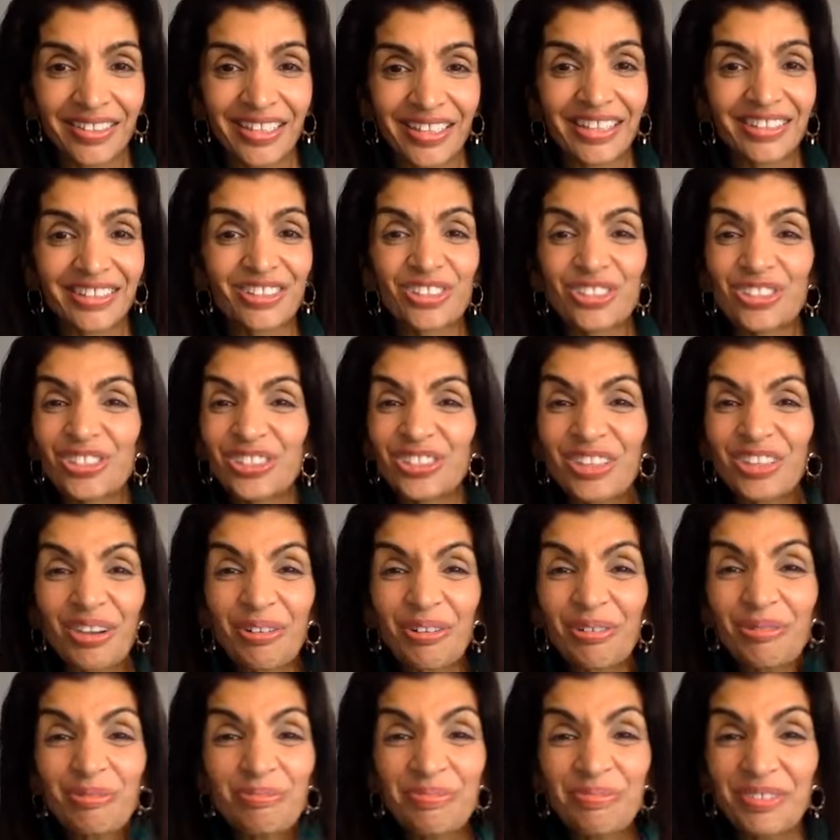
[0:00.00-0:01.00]
It's
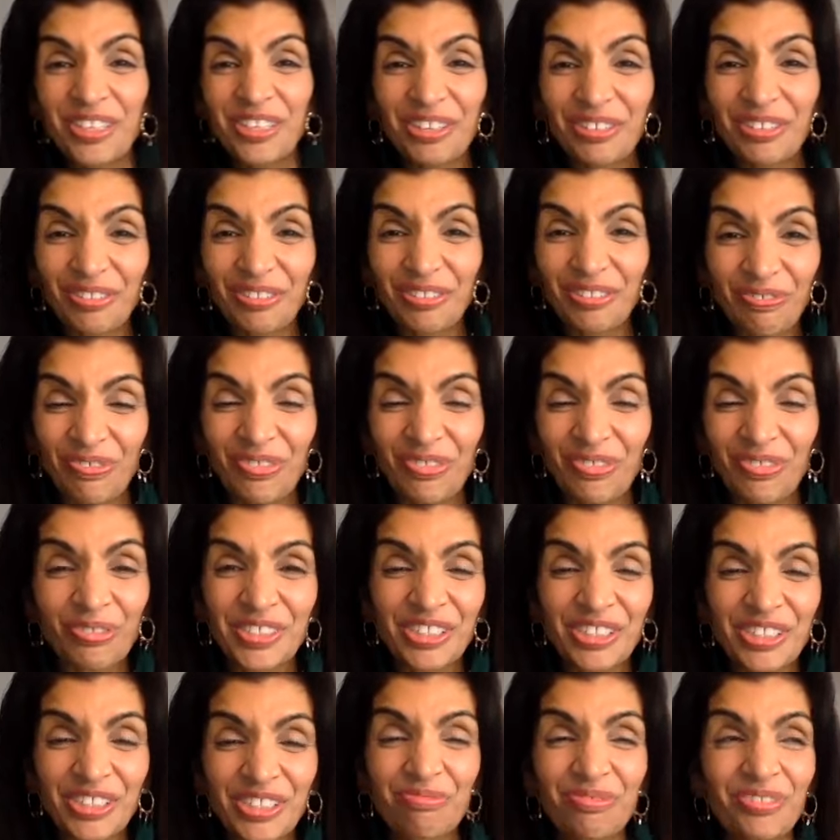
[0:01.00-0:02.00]
so beautiful
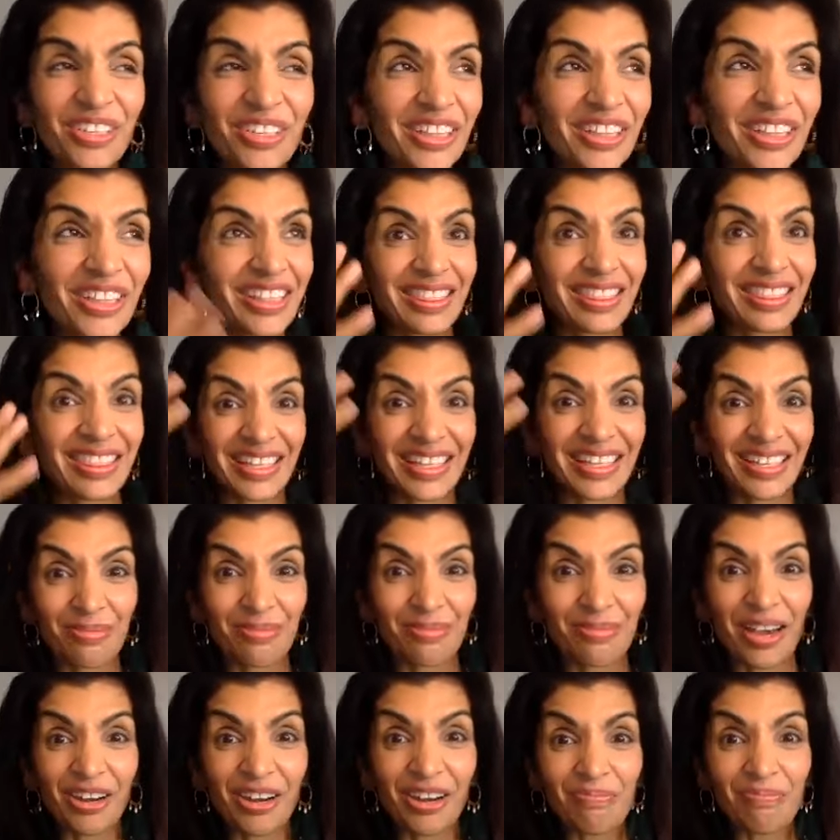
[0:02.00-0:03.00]
when you really think
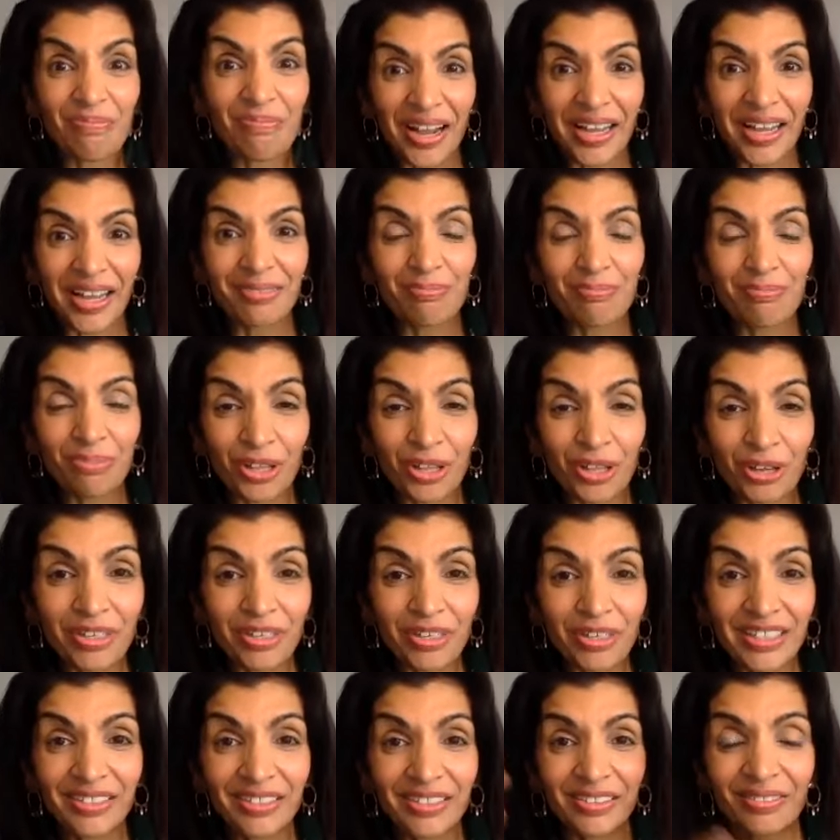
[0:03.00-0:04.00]
about it, mind
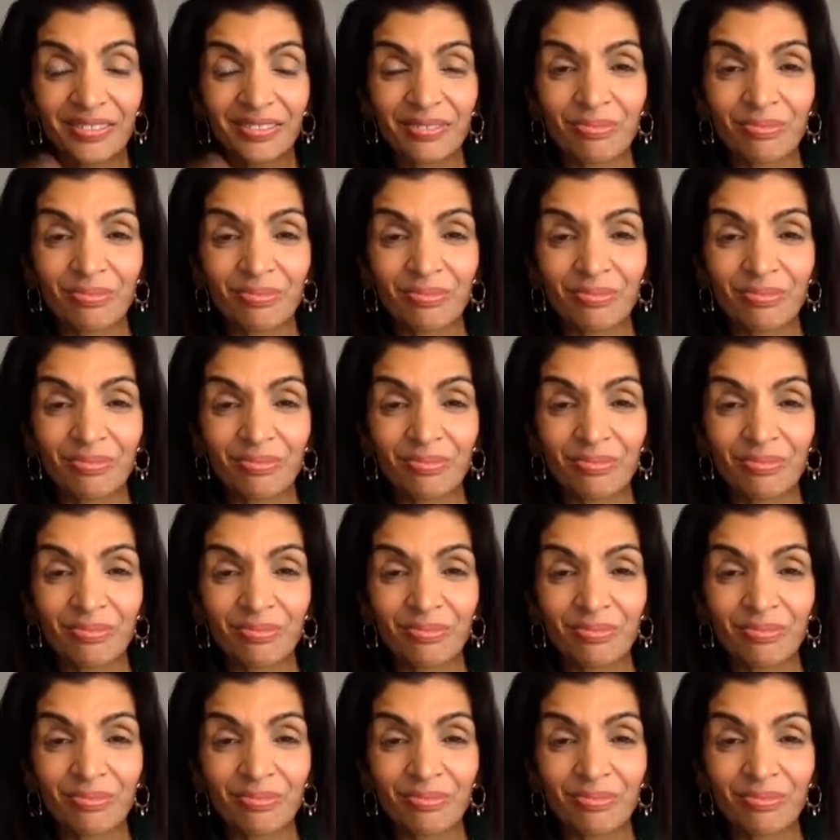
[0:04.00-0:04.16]
blowing.